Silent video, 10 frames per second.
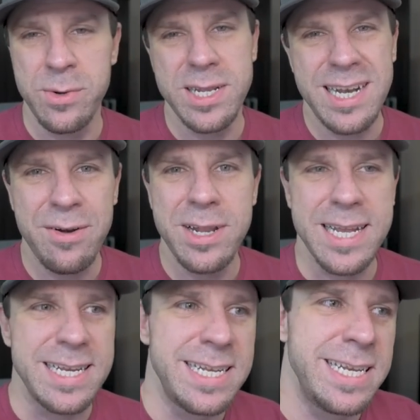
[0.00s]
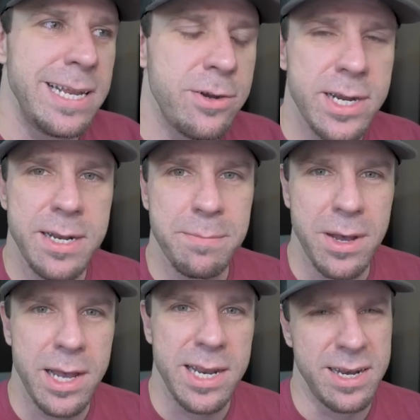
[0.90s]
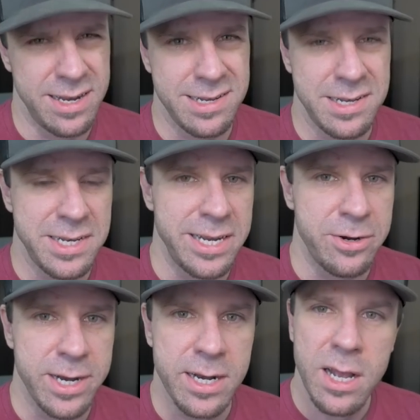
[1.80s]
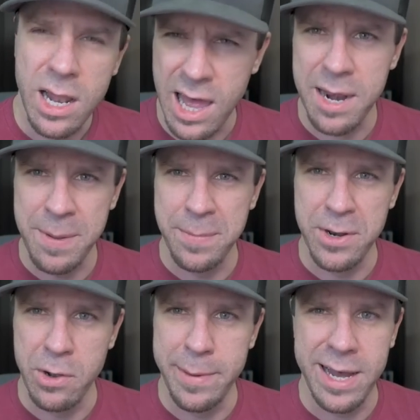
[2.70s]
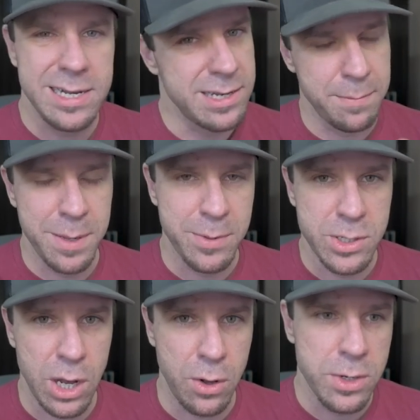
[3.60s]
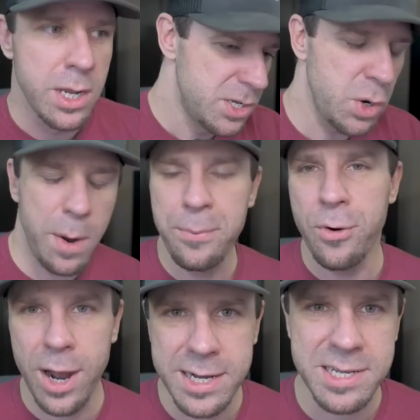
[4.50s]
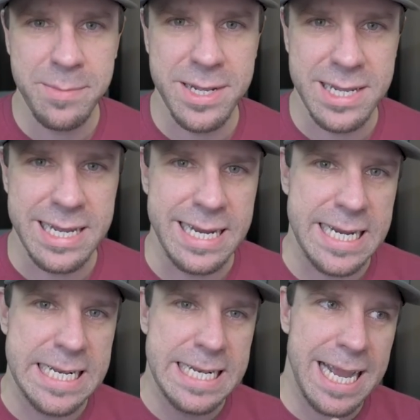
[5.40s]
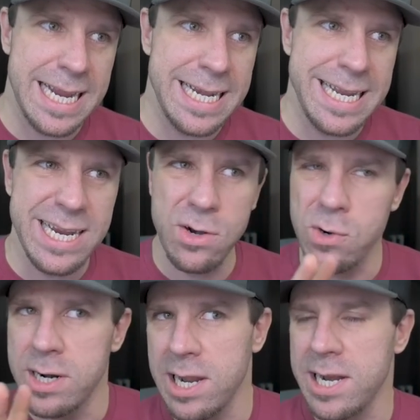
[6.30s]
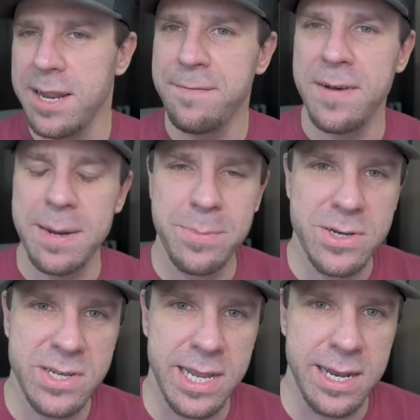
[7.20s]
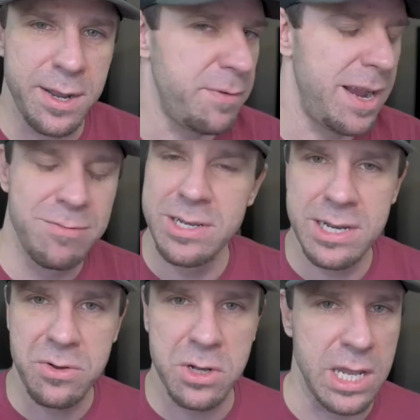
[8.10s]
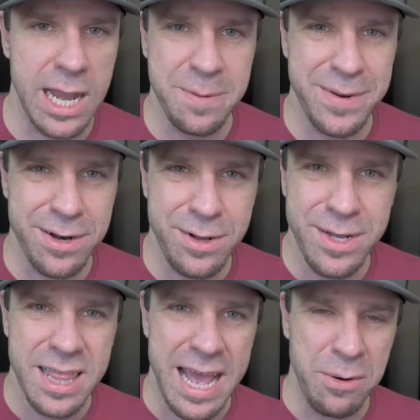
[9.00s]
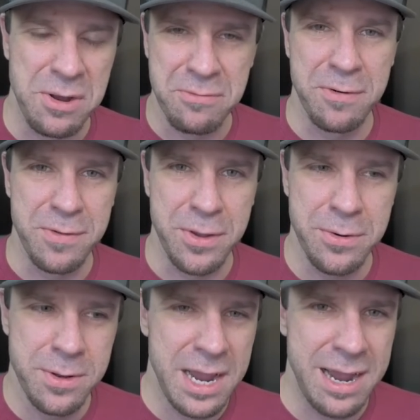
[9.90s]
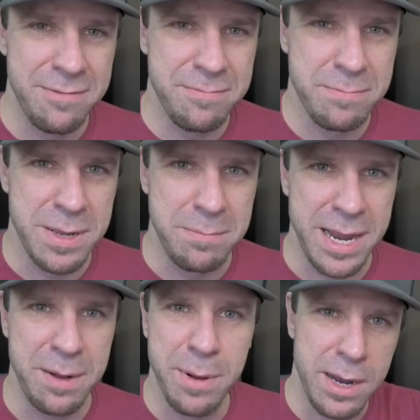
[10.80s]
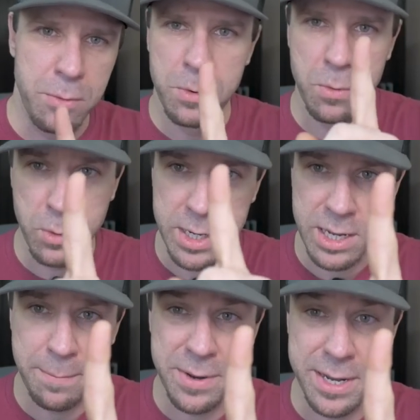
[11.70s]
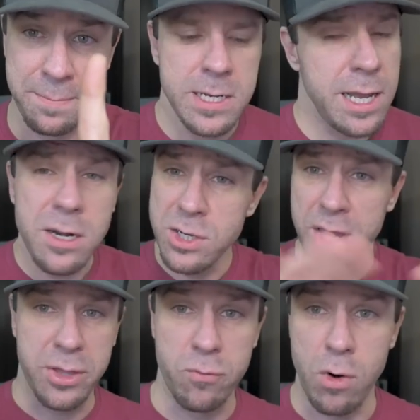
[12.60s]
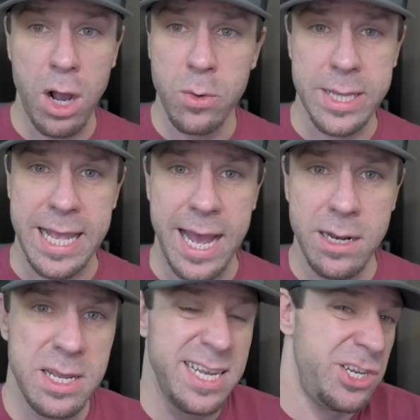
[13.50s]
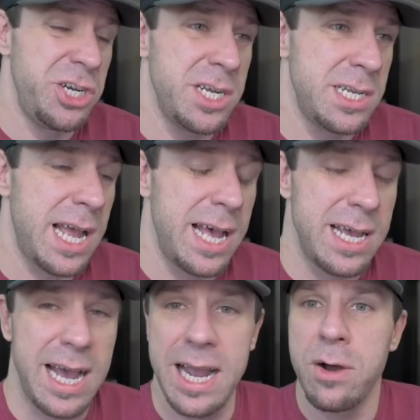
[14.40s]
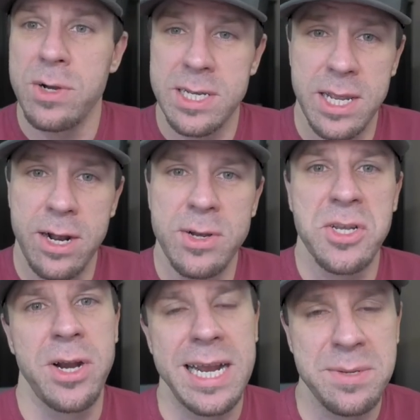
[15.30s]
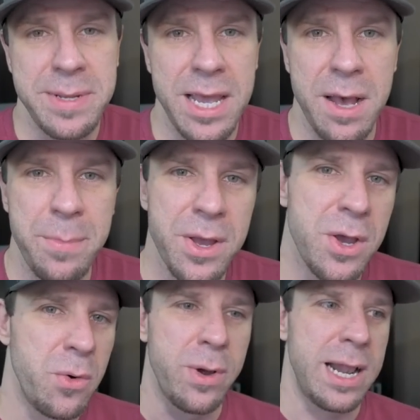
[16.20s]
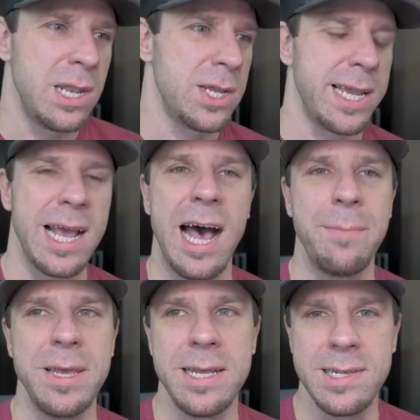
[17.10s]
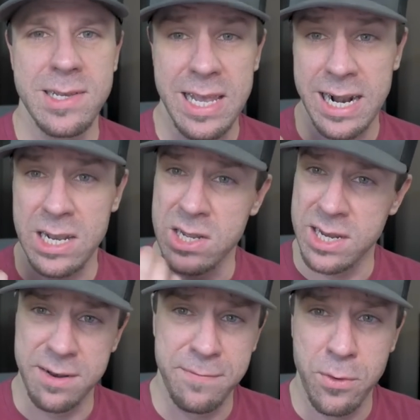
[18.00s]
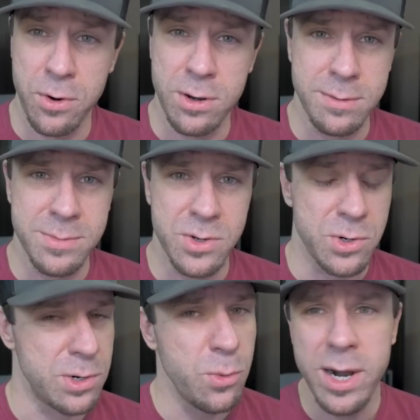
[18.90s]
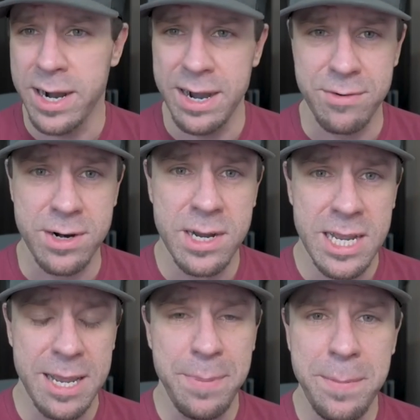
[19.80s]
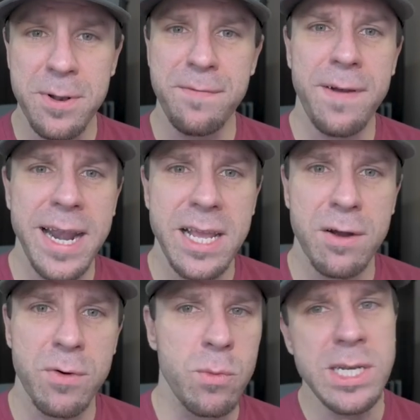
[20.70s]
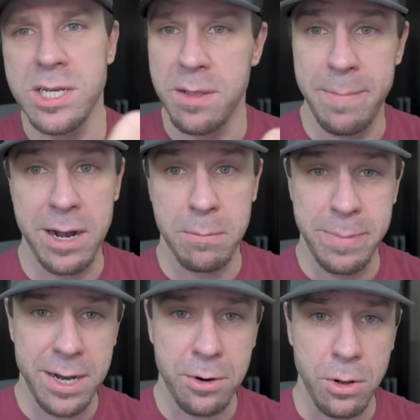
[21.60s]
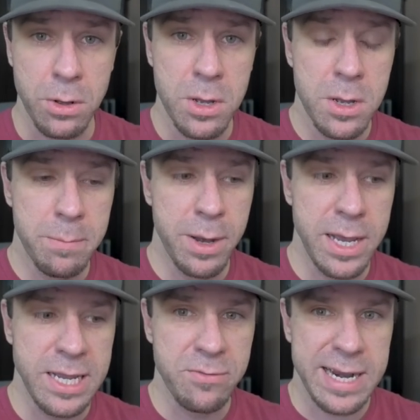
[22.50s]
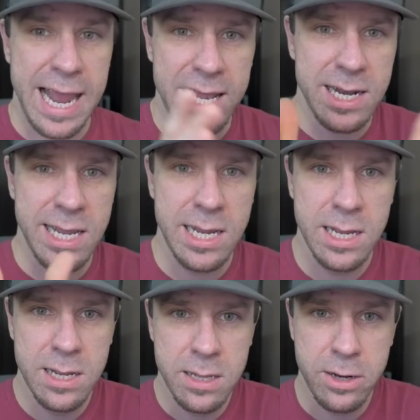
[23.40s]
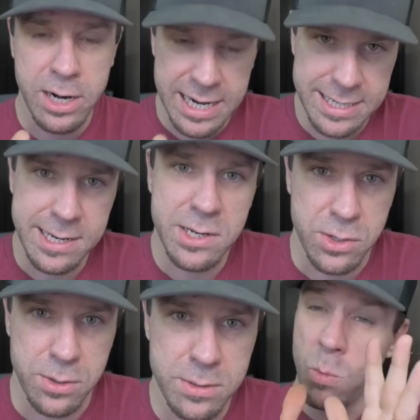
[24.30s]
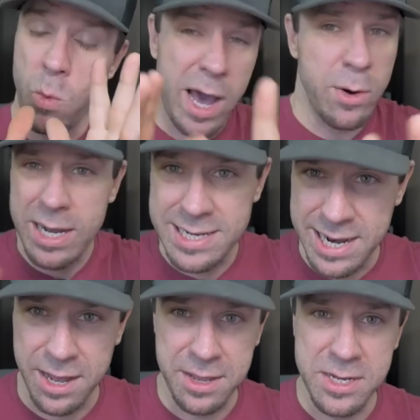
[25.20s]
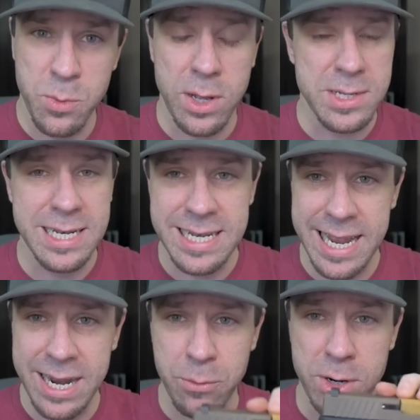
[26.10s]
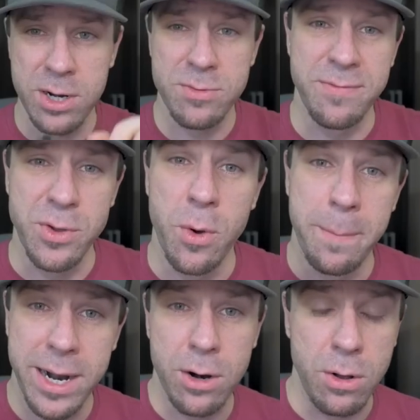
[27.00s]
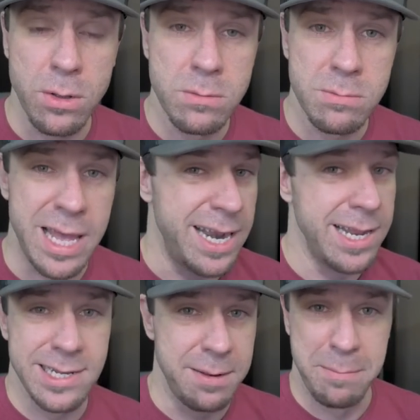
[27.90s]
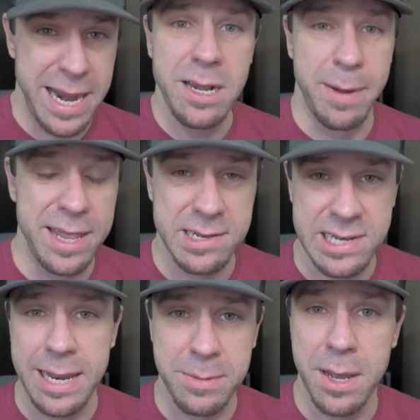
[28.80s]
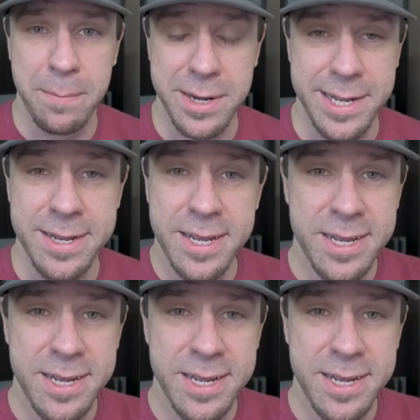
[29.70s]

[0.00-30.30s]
Well, it's not really a secret, but it is a secret. A lot of people know about it, some people don't. So approximately 90 or 95% of every single Glock barrel that we've reviewed have been made by one company. Now there's nothing wrong with that. It's just, it always cracks me up when I look at comments and I look into forums or wherever, and people are fighting over which is the better barrel, but in reality, they're identical. Why do I say all this? Well, today we're gonna review a barrel that isn't made by the same company.